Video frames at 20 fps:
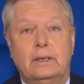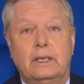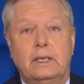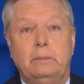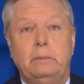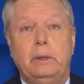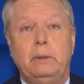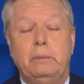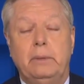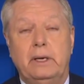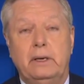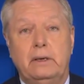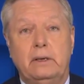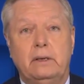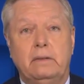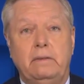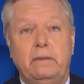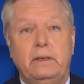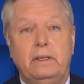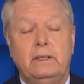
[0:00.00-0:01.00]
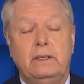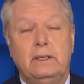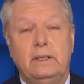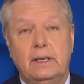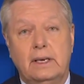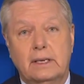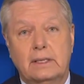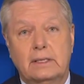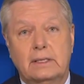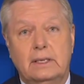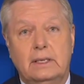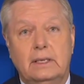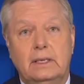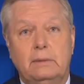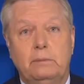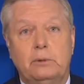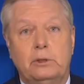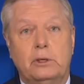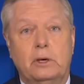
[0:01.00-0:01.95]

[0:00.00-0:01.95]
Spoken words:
can be better defended next time.